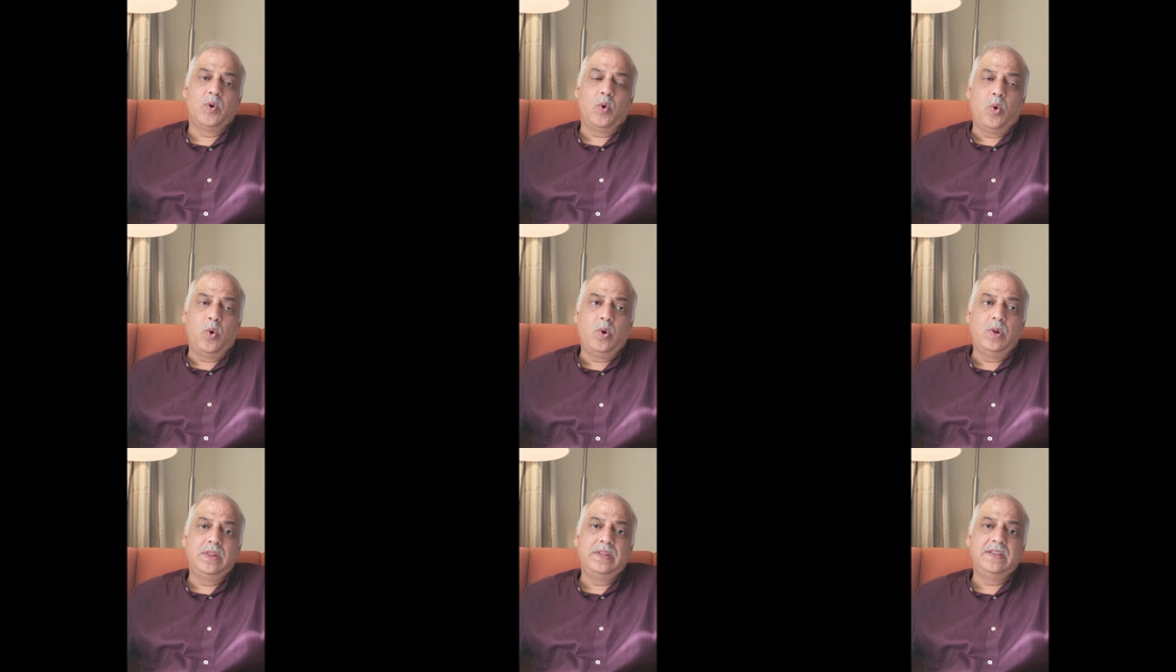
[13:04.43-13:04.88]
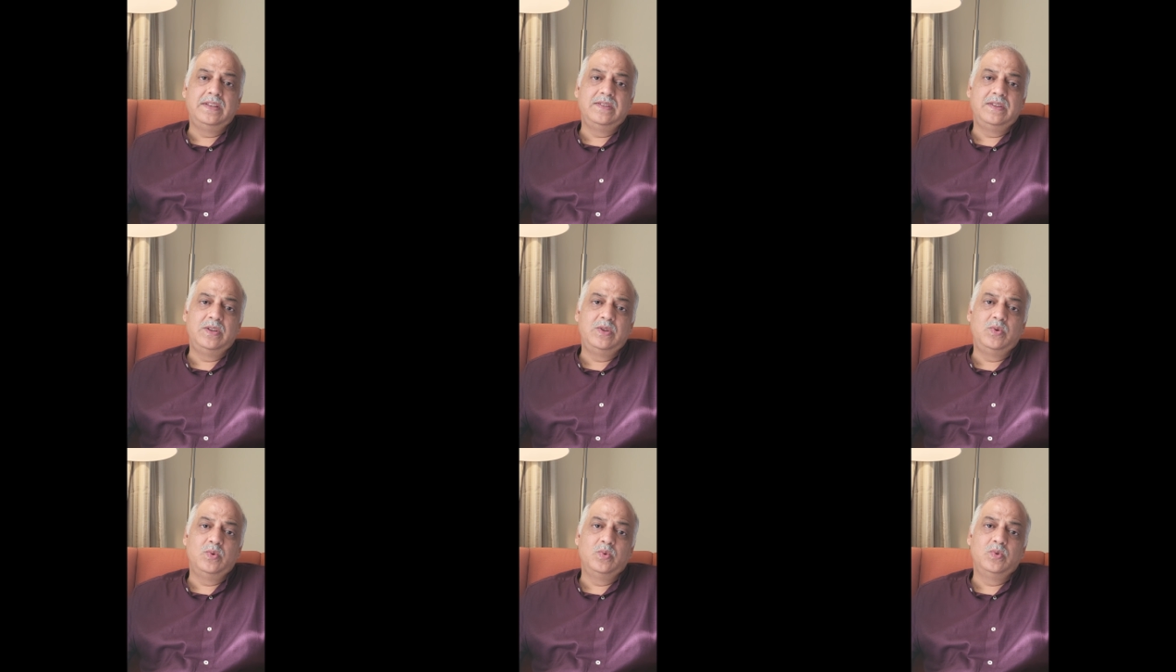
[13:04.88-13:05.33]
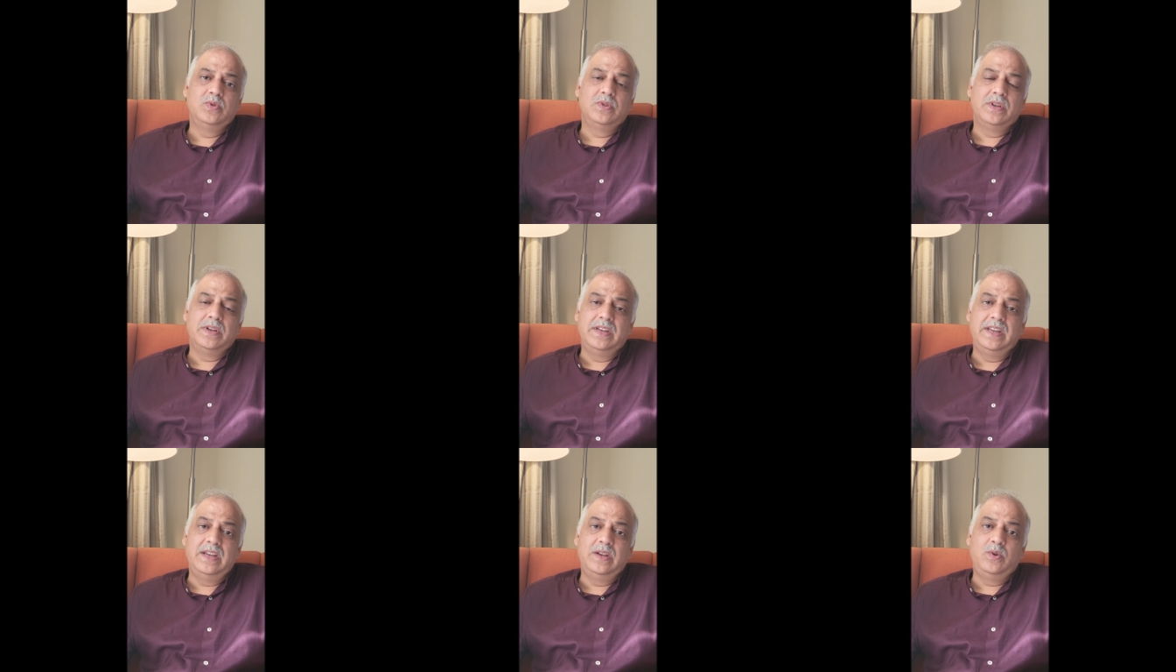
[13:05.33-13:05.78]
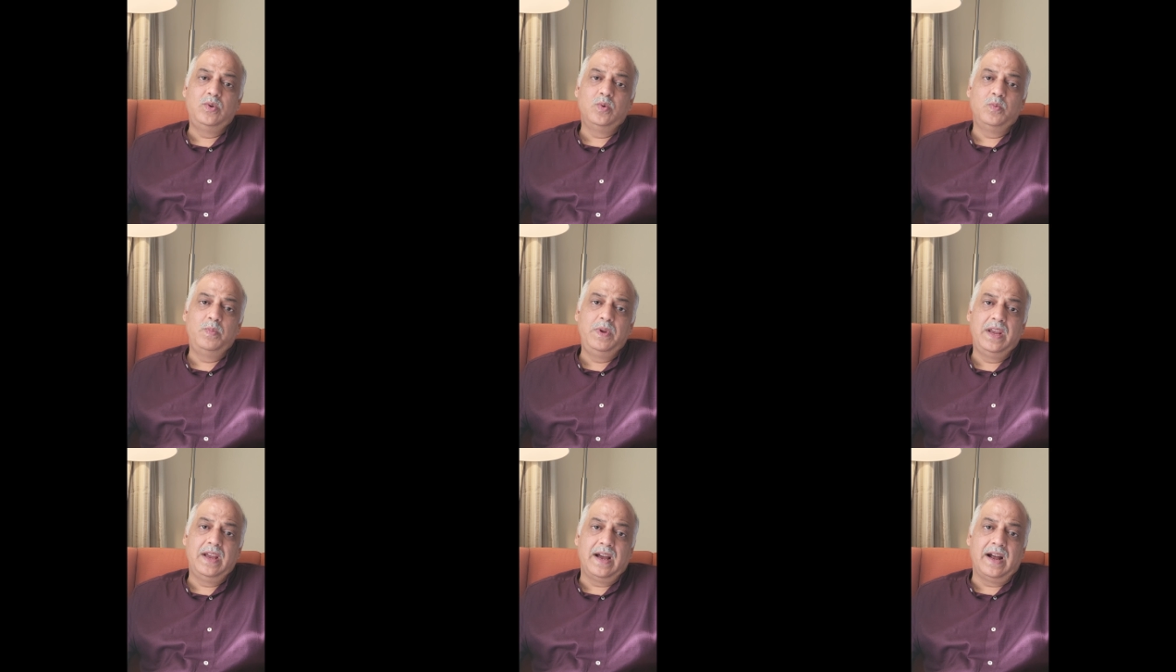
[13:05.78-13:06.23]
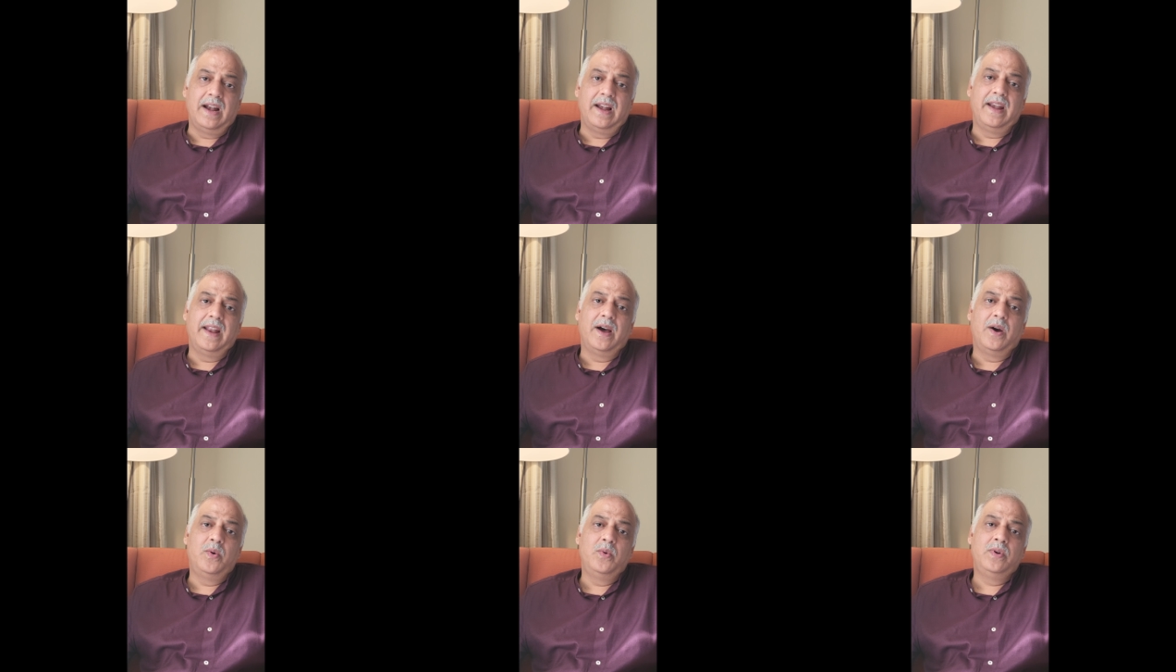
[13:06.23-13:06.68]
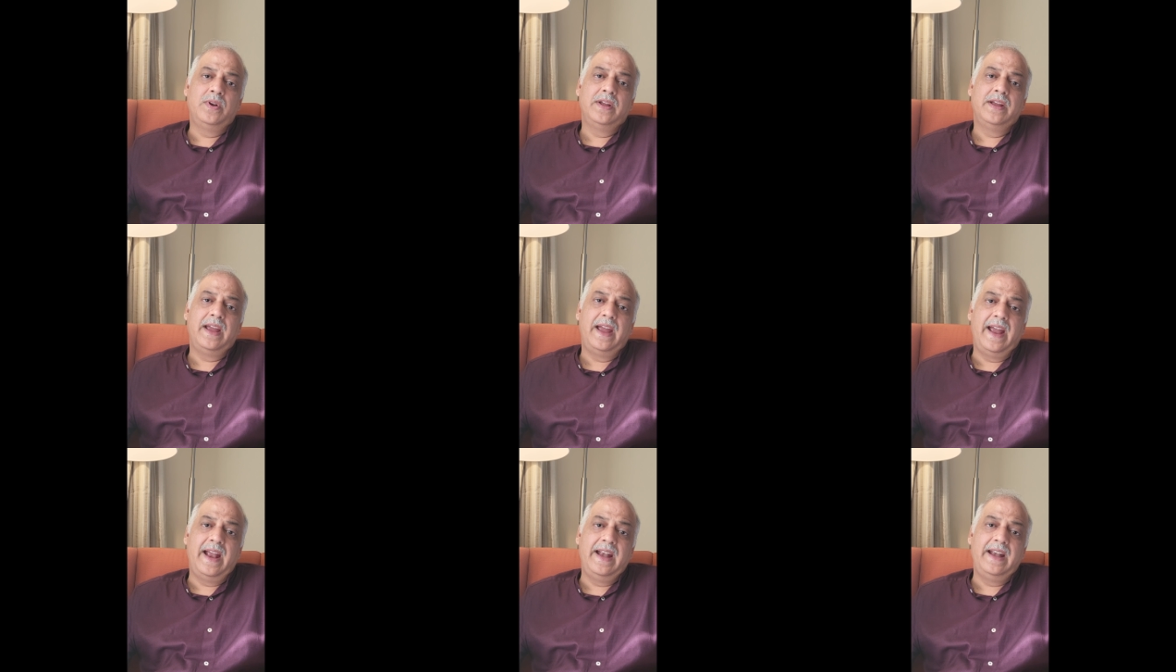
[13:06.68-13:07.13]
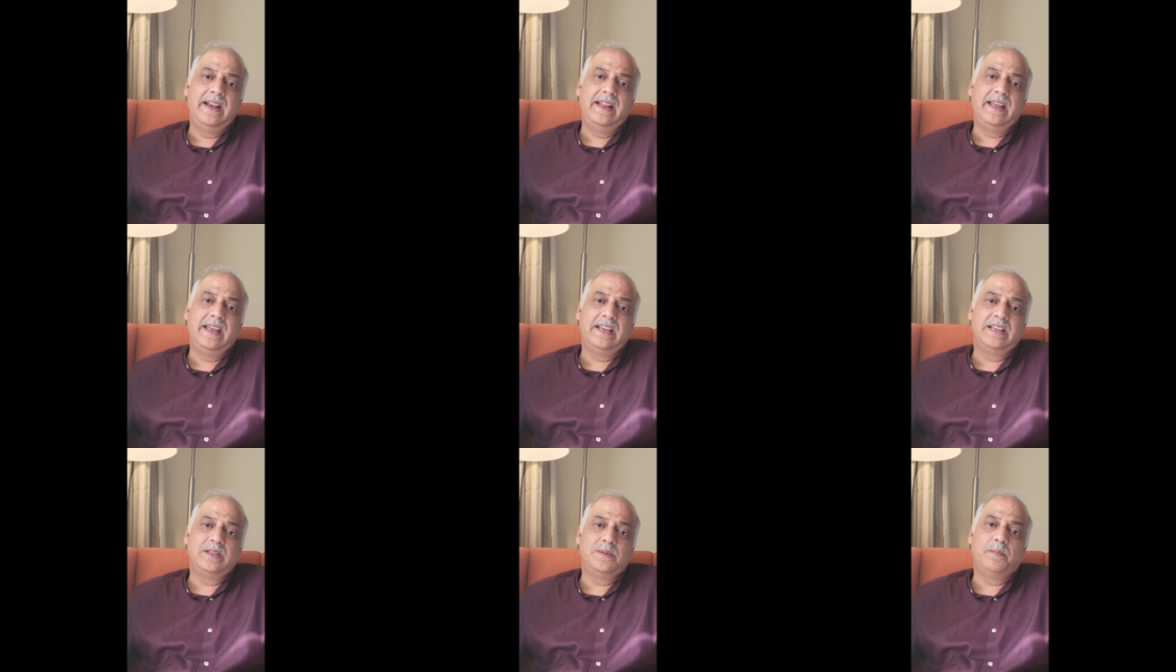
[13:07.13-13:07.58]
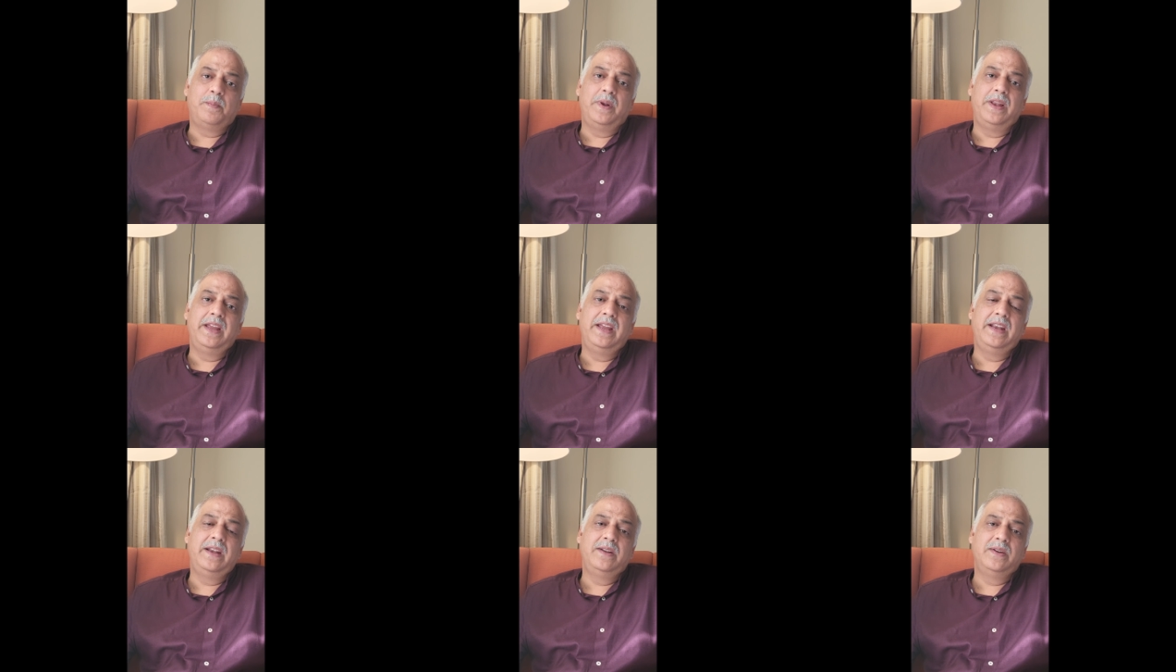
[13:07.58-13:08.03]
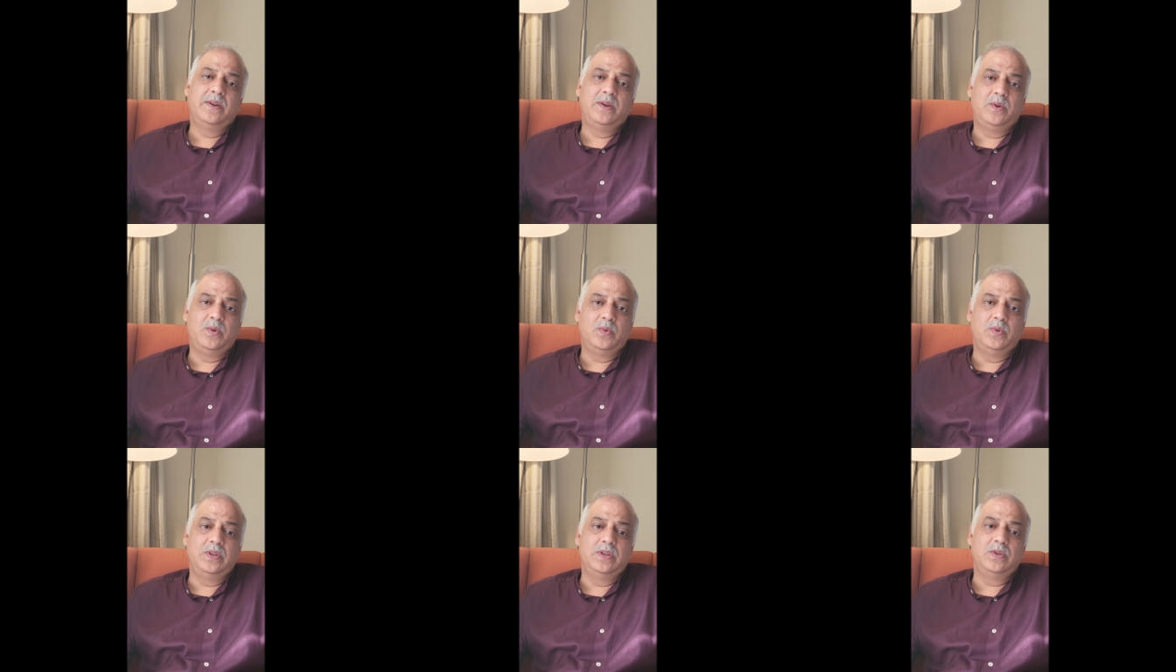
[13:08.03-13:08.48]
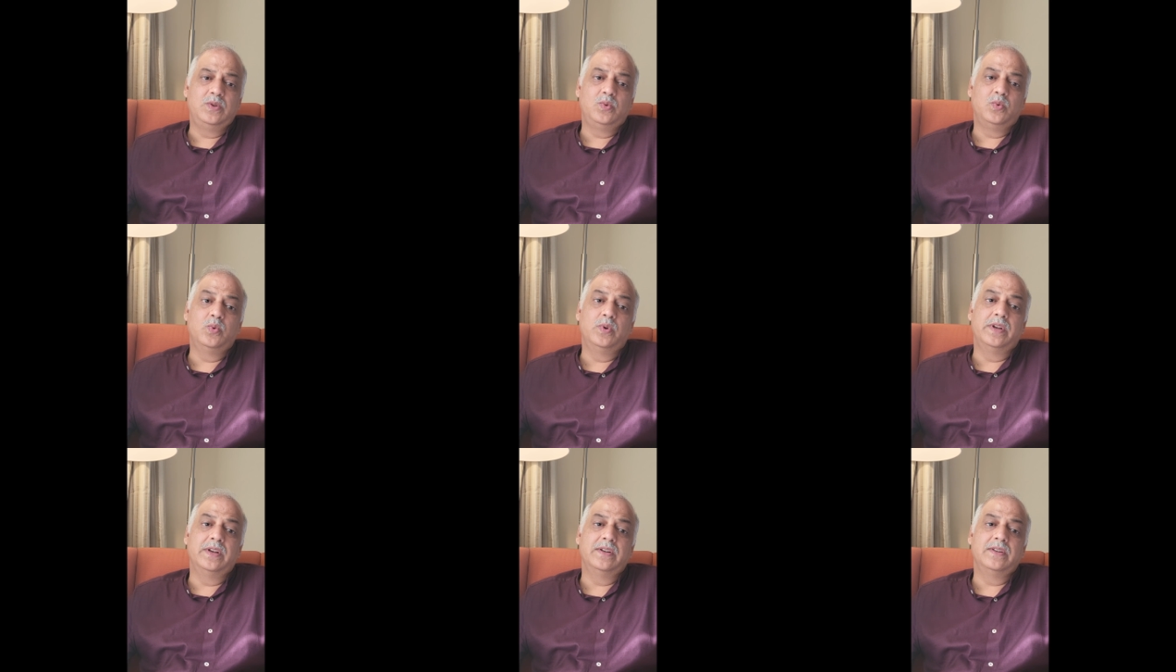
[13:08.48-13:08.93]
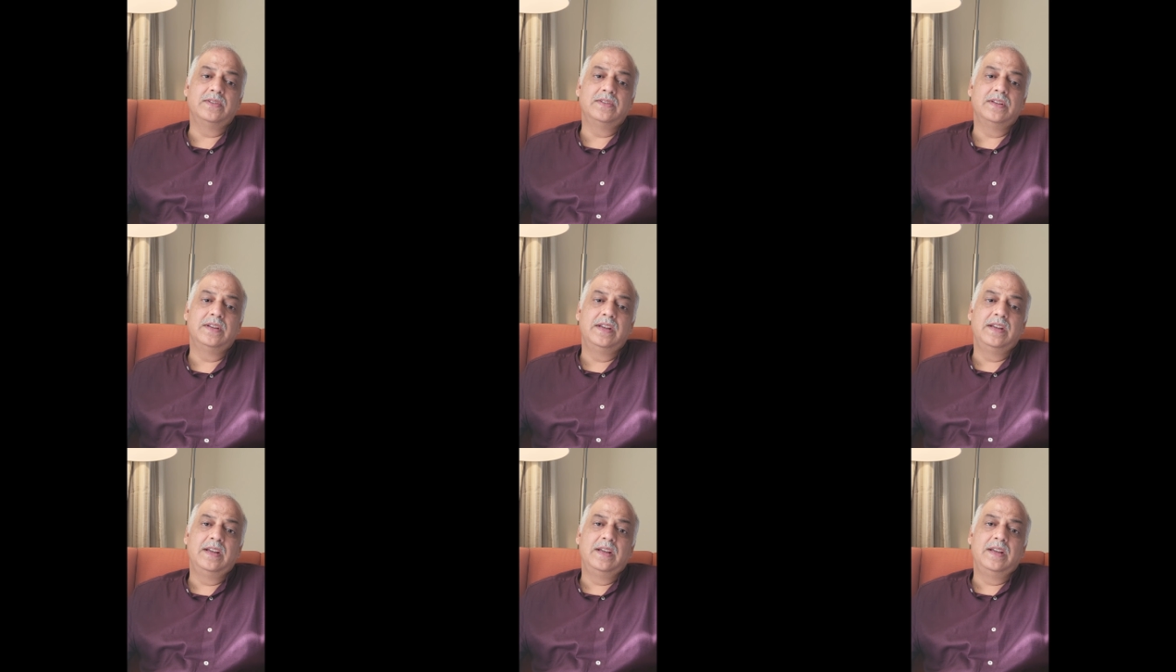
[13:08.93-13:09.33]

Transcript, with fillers: All these issues need to be culled out and explained to the students,